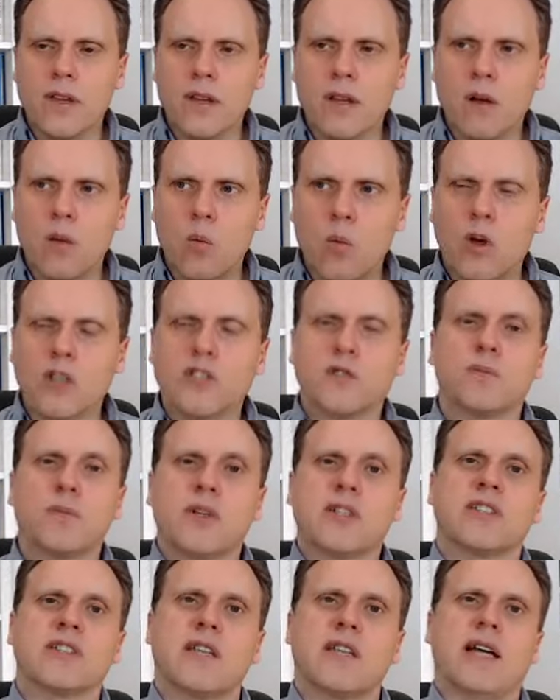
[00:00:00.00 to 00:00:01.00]
was
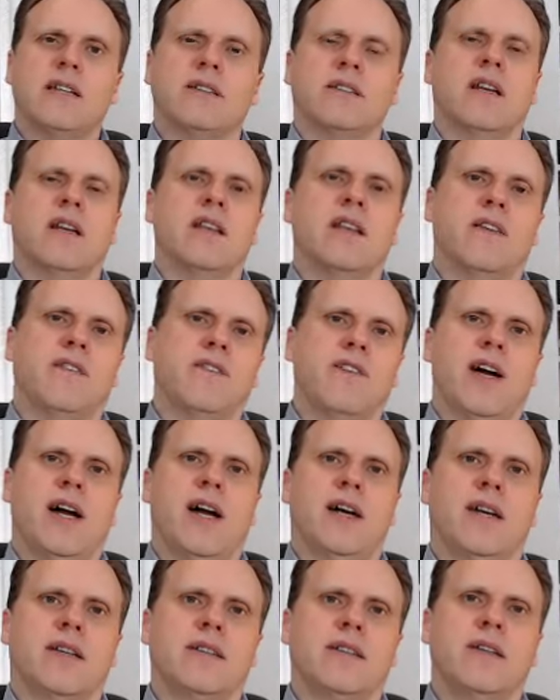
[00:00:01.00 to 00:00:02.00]
precisely the
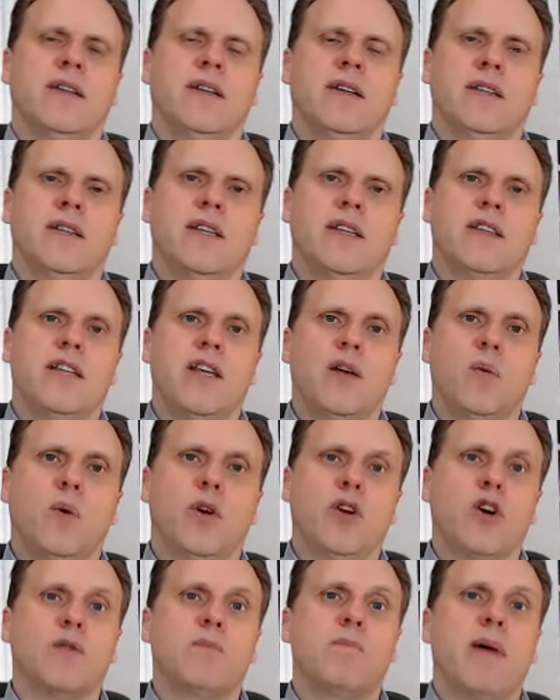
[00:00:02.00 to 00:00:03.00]
fact that they were
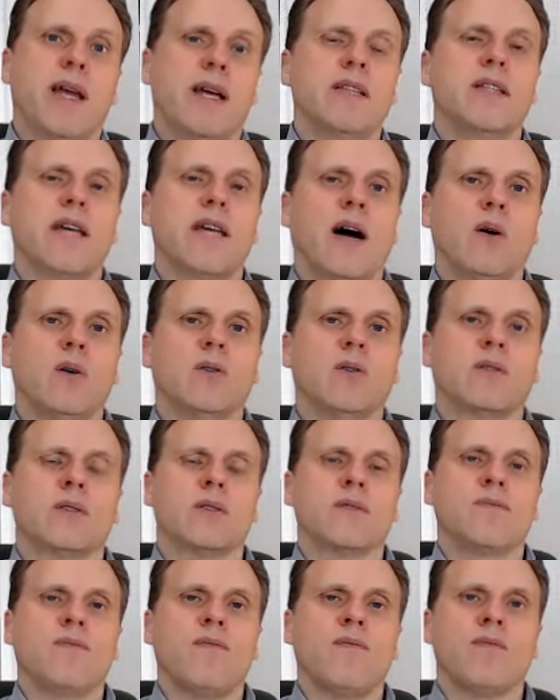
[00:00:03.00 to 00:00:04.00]
not bailed out
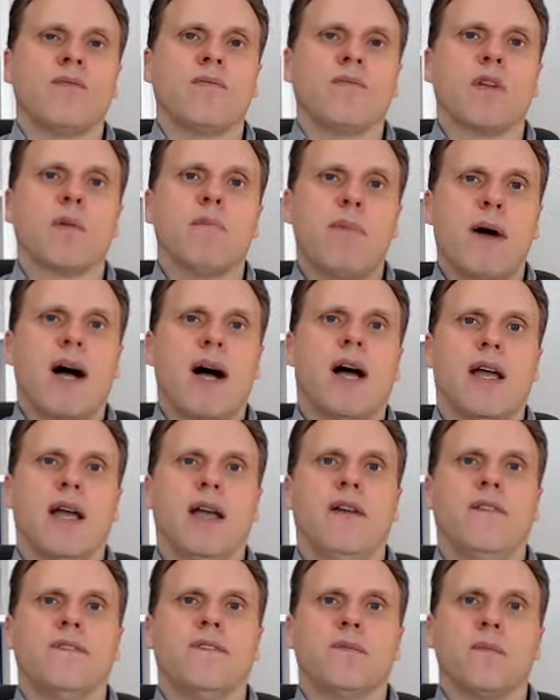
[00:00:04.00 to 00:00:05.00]

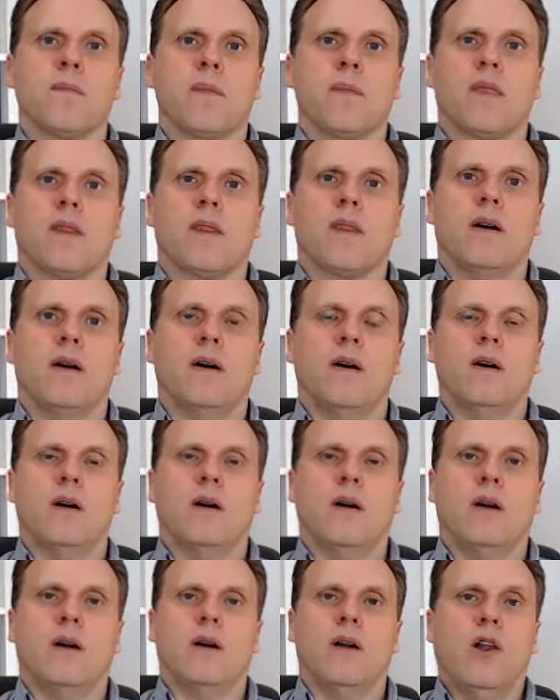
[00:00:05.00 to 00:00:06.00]
by
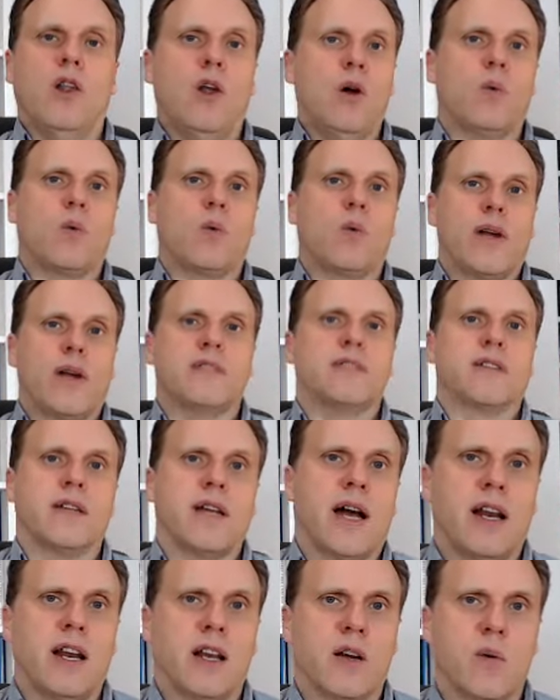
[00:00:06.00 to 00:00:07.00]
low rates and
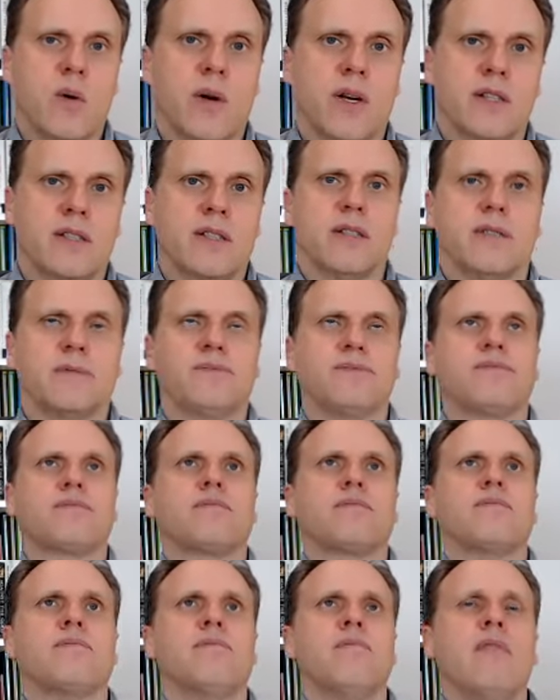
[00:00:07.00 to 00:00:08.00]
high liquidity.
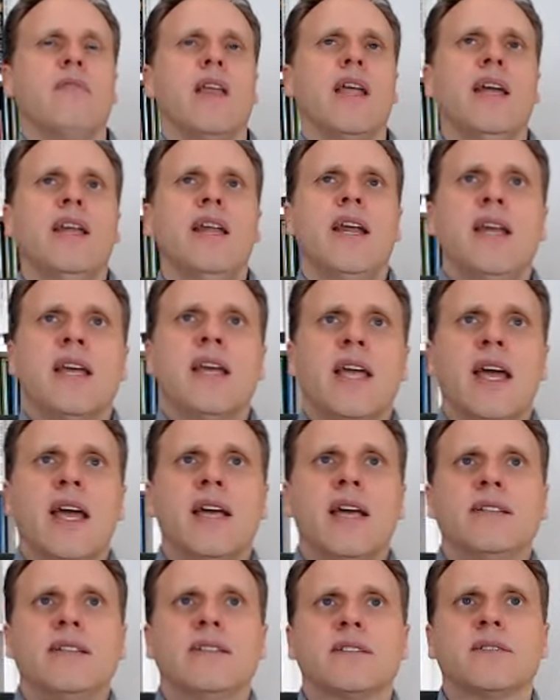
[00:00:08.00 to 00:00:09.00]
In any
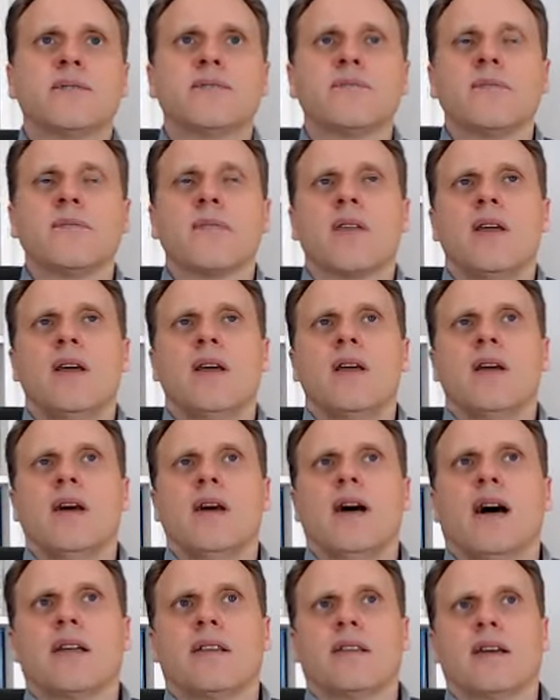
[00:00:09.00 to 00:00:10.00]
case, I
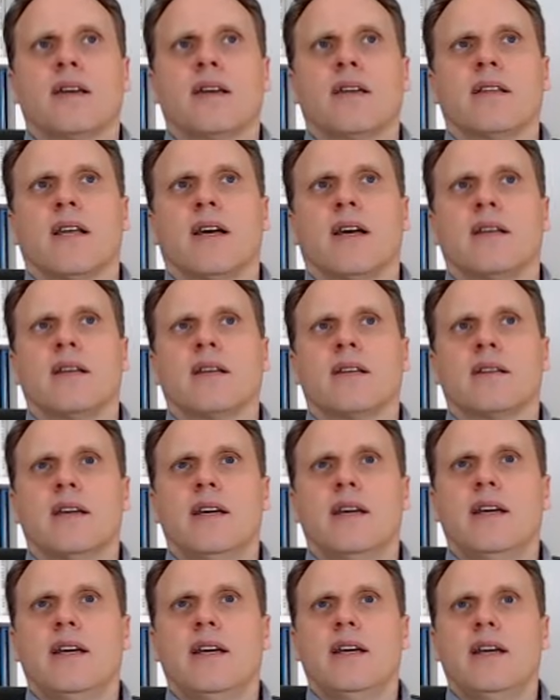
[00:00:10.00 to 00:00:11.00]
think that it's a
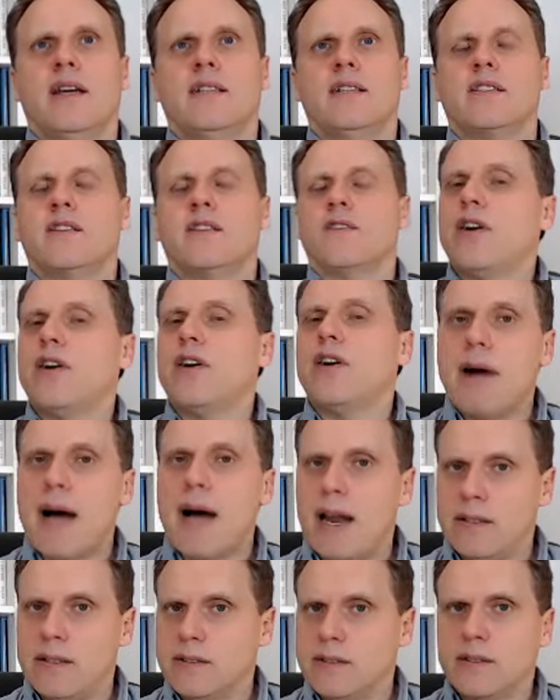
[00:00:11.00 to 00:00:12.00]
very thin
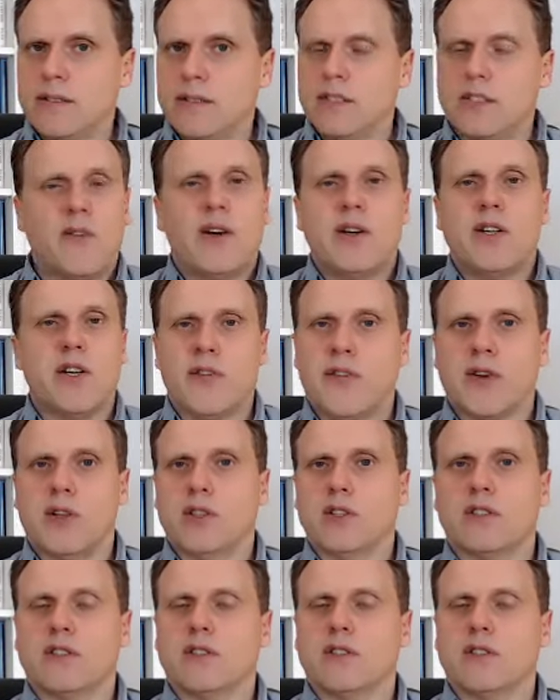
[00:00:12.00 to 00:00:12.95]
balance. It's very difficult.